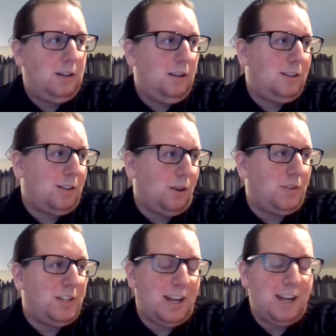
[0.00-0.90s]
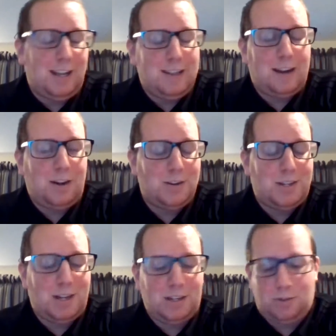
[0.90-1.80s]
So if you take it in that
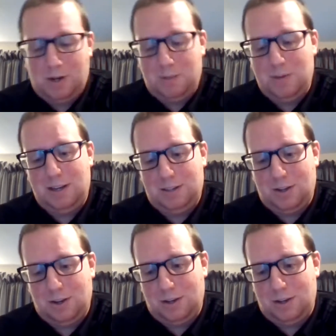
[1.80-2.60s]
context, $20 million